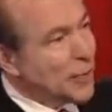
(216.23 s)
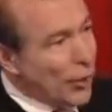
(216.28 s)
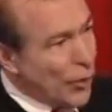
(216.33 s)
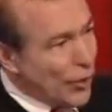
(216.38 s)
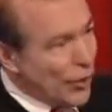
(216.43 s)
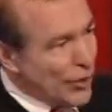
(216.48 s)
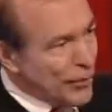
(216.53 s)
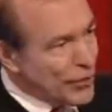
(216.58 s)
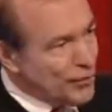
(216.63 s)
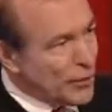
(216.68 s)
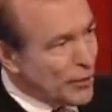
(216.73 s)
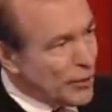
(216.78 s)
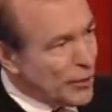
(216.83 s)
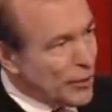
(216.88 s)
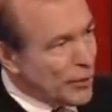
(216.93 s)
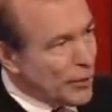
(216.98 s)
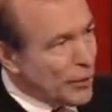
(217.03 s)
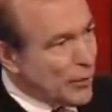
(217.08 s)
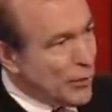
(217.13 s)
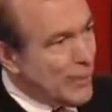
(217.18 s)
costs would
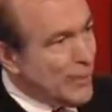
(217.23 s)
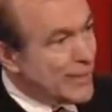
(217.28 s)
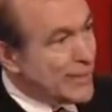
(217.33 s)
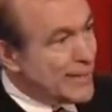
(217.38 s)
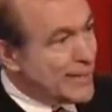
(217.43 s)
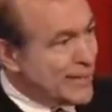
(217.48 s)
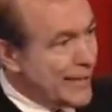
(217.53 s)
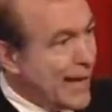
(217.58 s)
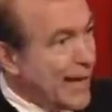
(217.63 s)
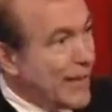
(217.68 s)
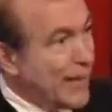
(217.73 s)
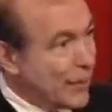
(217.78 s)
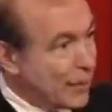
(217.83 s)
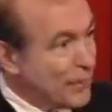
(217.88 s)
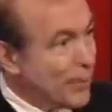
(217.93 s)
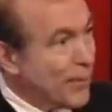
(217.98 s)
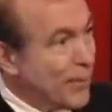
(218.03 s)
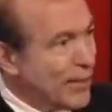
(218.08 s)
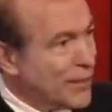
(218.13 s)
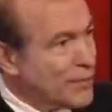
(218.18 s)
go
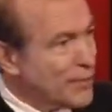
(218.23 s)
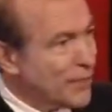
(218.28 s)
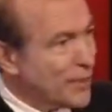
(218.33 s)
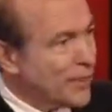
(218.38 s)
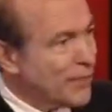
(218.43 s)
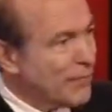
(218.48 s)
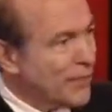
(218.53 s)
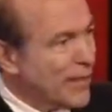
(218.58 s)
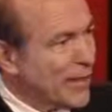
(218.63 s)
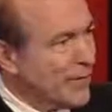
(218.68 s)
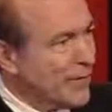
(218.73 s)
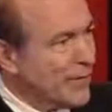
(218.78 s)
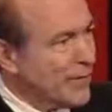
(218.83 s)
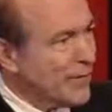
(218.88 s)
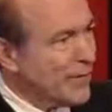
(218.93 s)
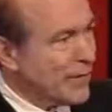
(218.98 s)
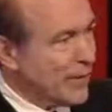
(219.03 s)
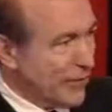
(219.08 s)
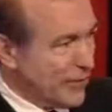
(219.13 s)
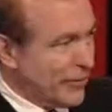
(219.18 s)
down by
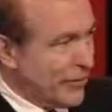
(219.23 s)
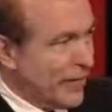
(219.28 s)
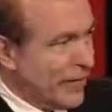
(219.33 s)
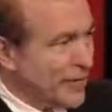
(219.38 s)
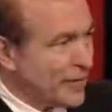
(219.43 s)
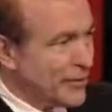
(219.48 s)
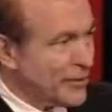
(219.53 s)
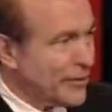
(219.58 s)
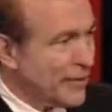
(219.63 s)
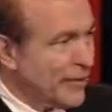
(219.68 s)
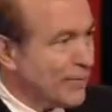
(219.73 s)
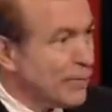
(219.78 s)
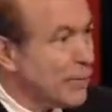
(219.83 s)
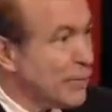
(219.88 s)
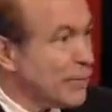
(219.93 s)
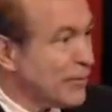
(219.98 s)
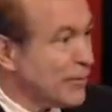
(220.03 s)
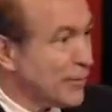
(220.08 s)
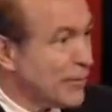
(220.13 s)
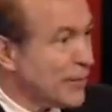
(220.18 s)
$2,500. Now, of
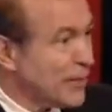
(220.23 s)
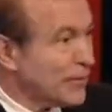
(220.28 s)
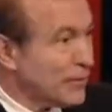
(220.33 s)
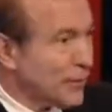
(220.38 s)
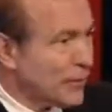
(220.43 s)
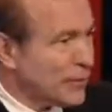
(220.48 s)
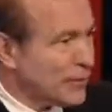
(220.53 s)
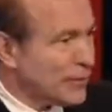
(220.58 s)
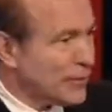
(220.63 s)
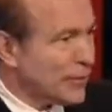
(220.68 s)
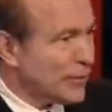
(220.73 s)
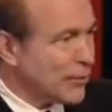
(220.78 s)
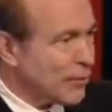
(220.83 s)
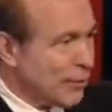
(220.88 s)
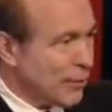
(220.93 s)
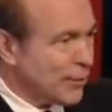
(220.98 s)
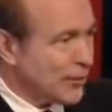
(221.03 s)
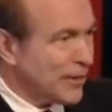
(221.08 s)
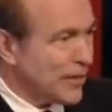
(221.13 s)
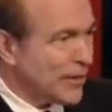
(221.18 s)
course, for these folks, the
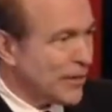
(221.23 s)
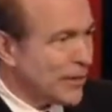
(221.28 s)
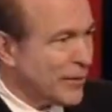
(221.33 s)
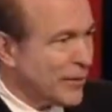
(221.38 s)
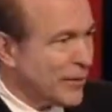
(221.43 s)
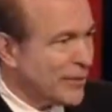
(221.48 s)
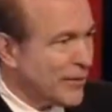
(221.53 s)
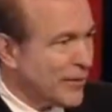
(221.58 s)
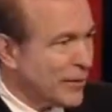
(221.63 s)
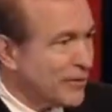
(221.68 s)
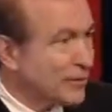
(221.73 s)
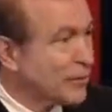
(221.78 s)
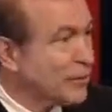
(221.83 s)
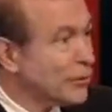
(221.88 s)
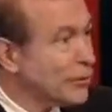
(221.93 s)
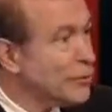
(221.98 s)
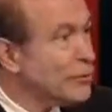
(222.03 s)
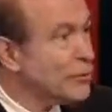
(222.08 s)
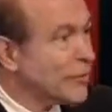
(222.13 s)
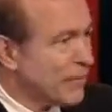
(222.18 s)
costs are not going down. They're
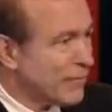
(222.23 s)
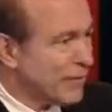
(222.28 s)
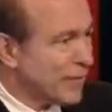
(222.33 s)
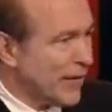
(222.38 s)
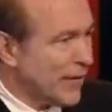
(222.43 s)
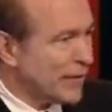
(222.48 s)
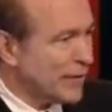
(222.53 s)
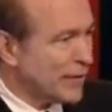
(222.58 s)
losing $5.